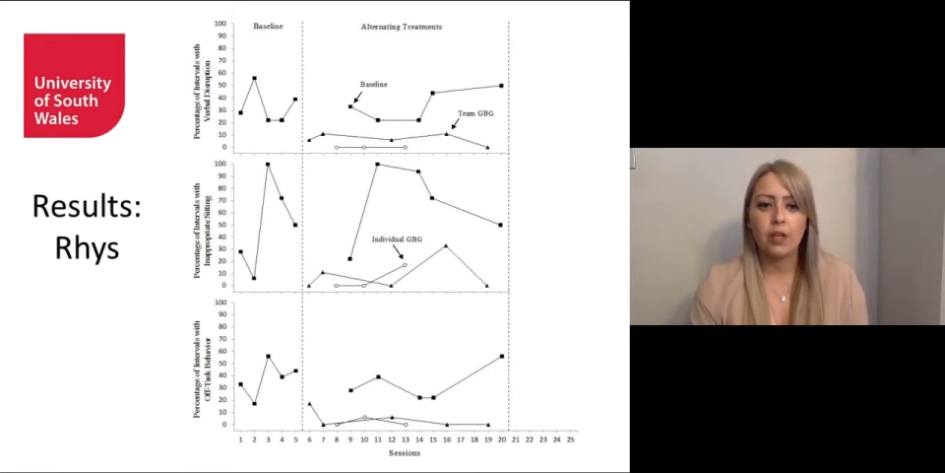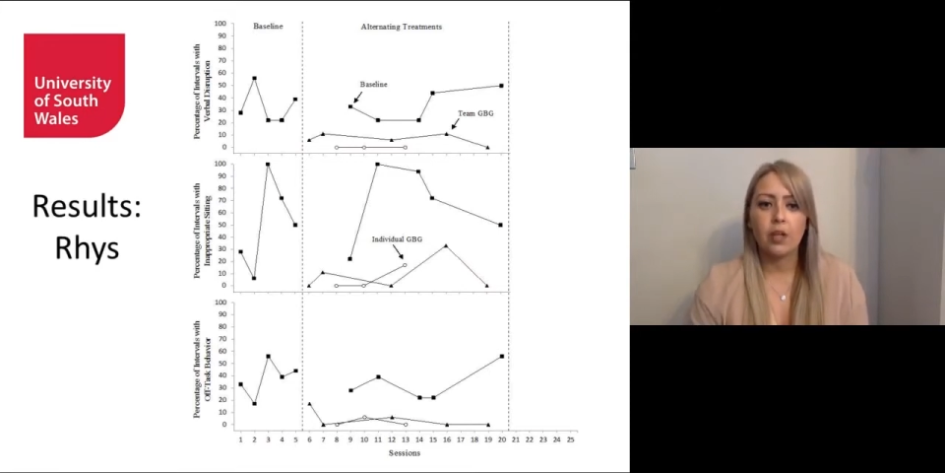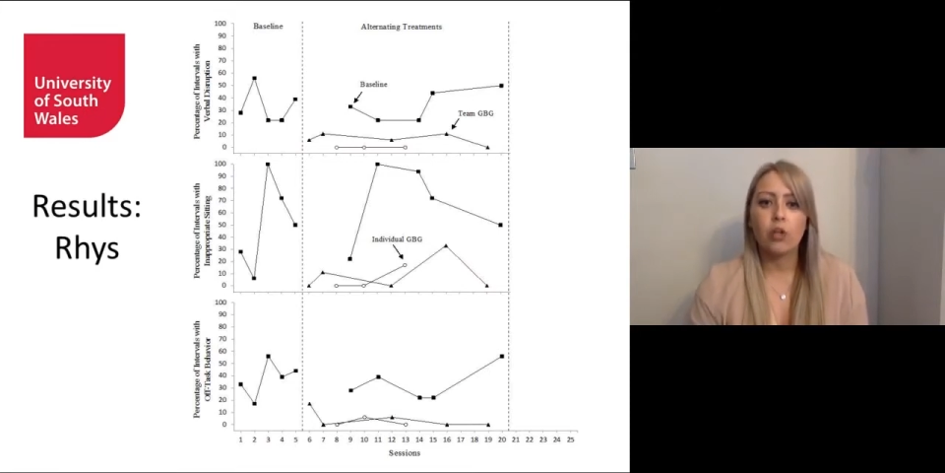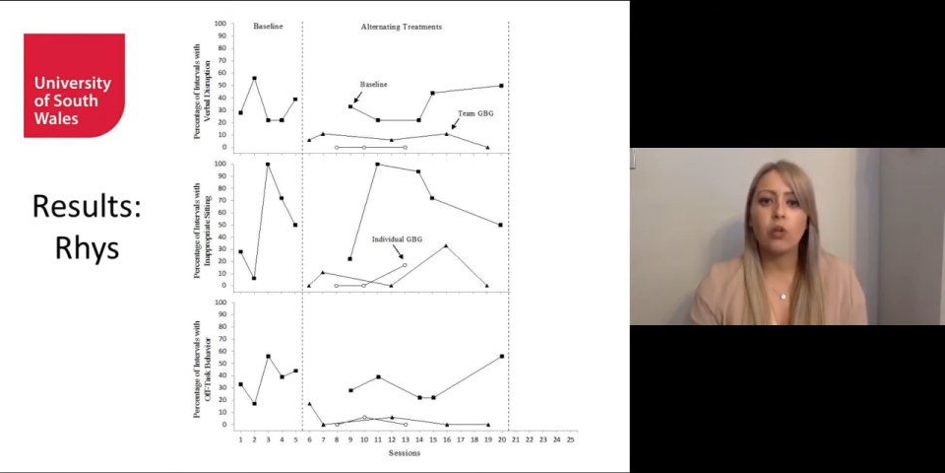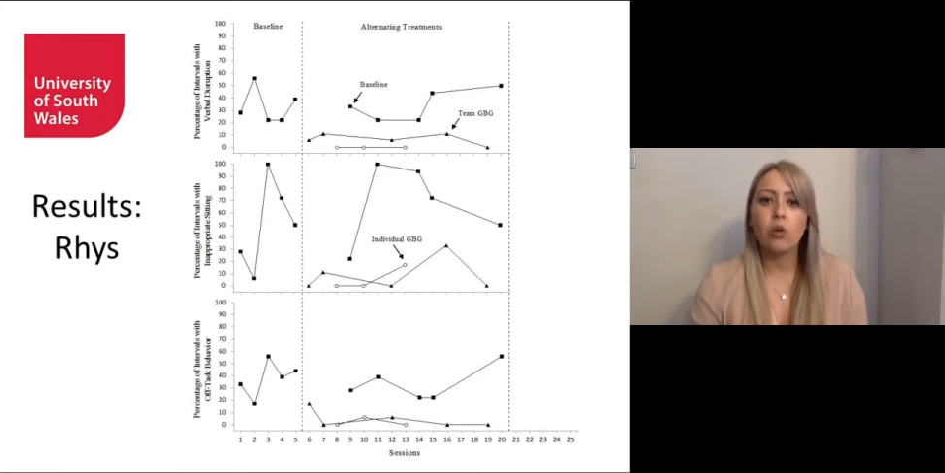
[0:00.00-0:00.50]

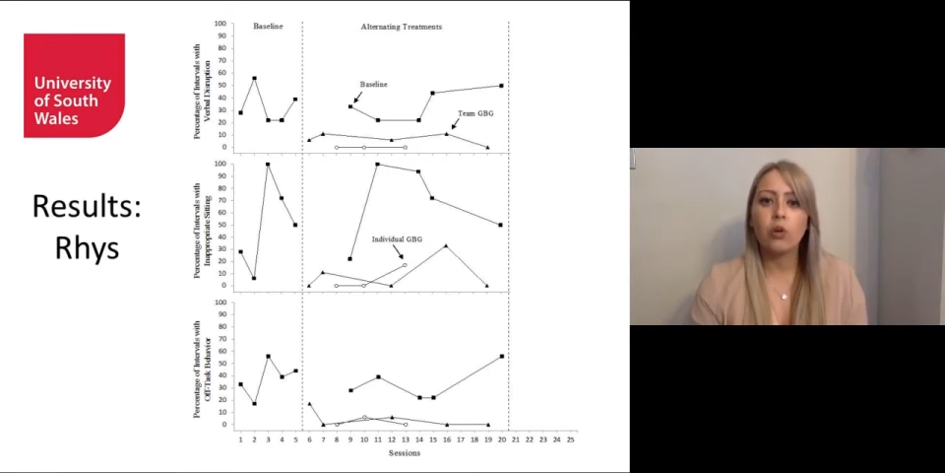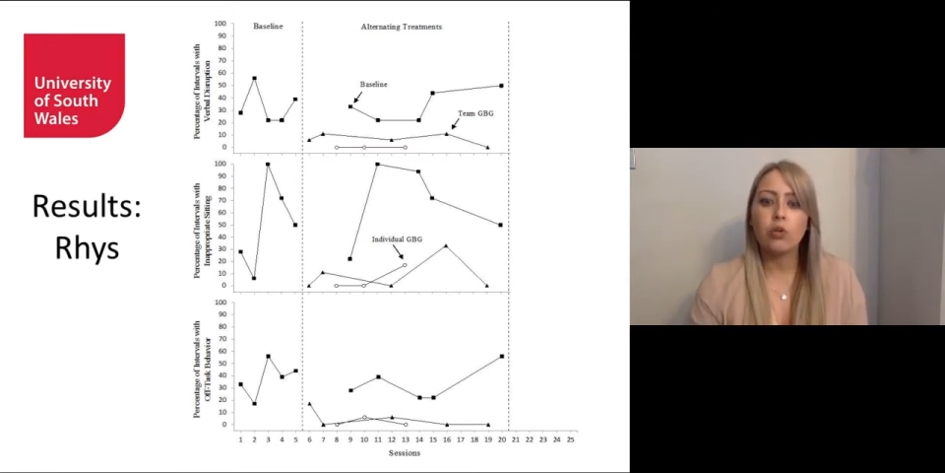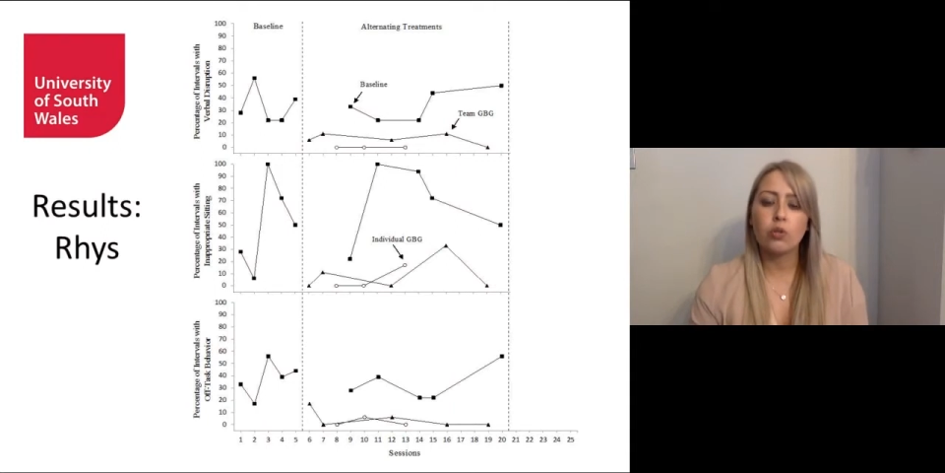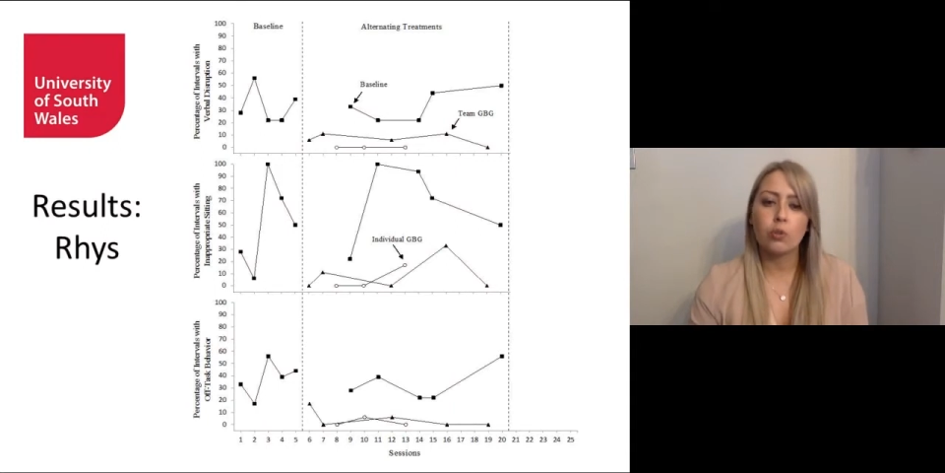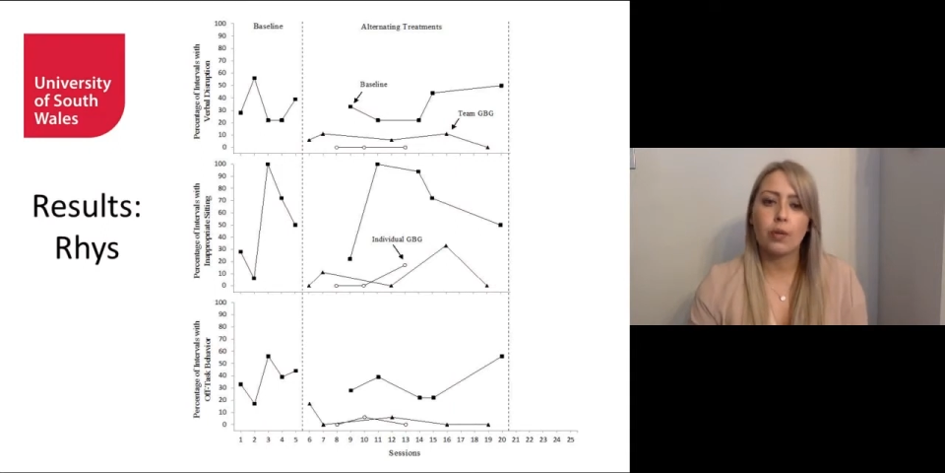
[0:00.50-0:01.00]
Closed
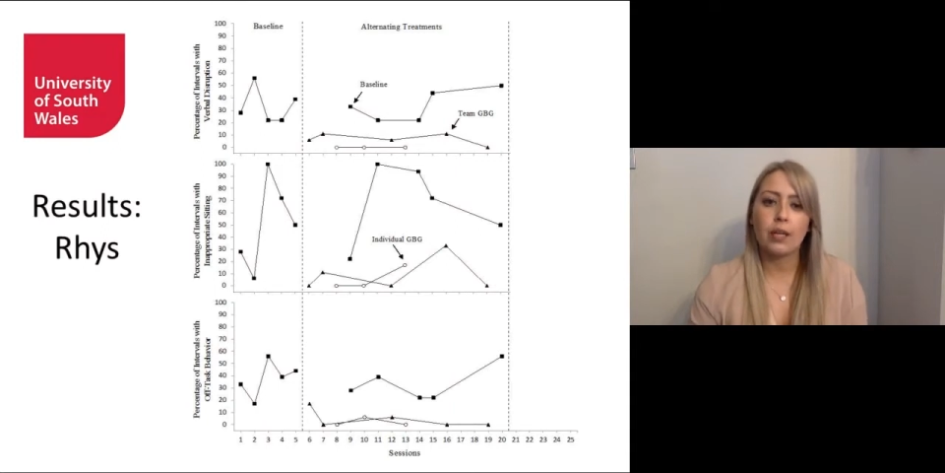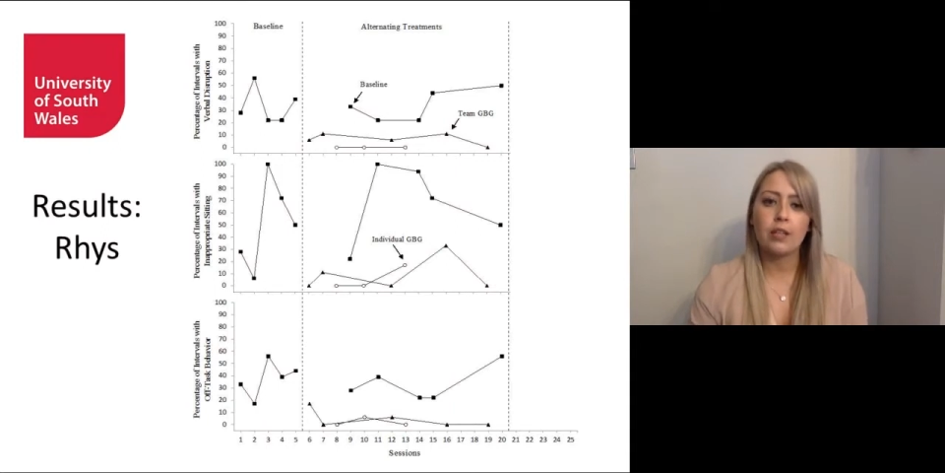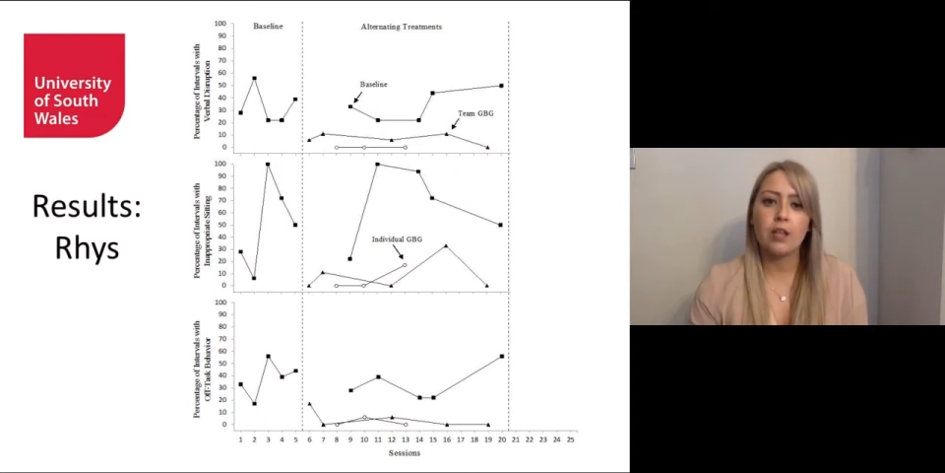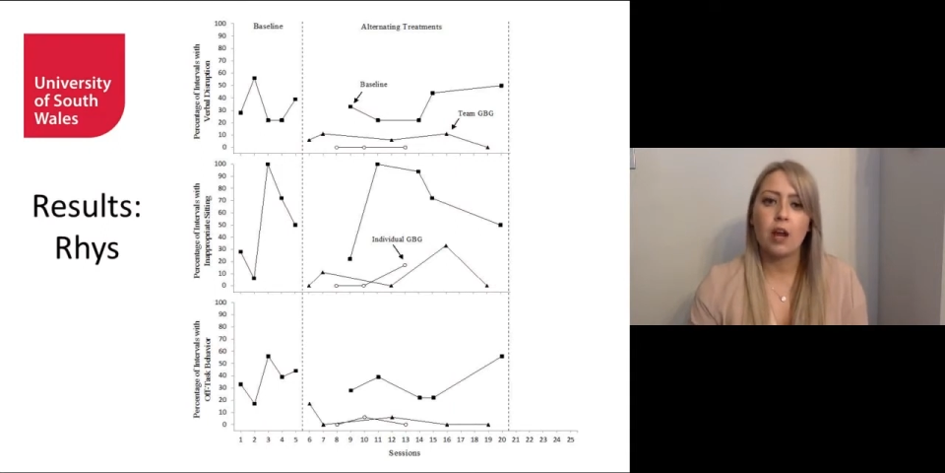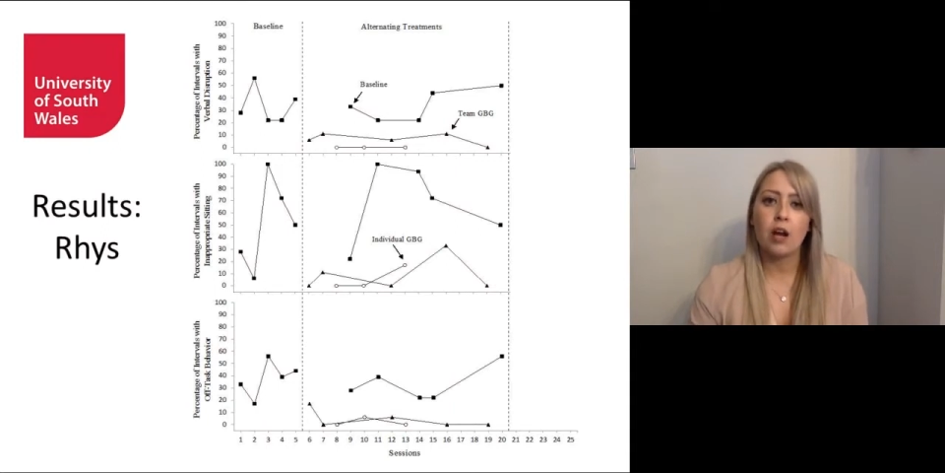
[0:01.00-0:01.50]
squares
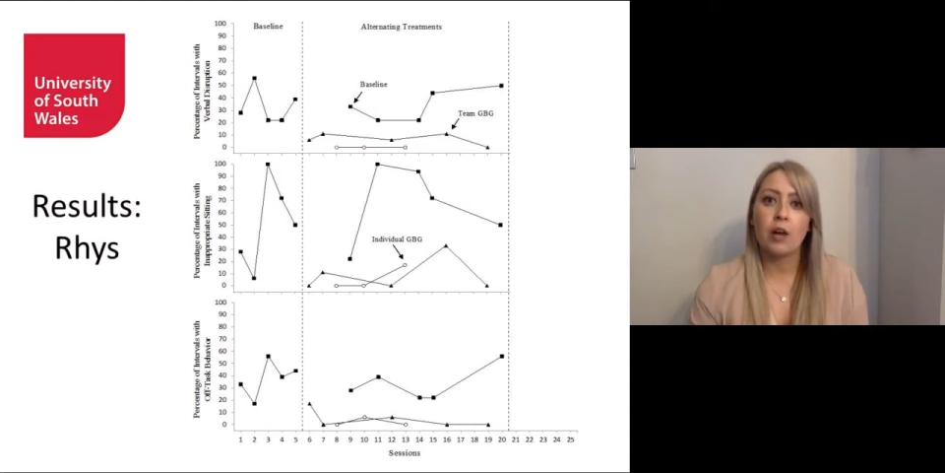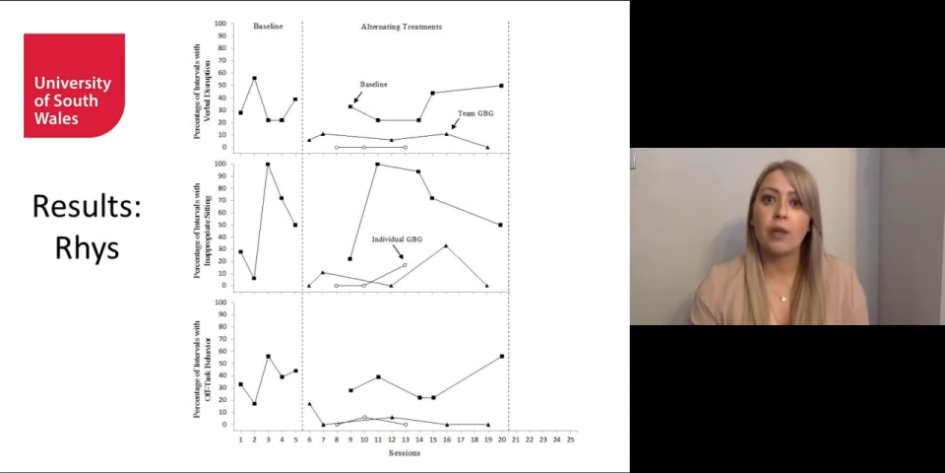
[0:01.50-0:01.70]
are our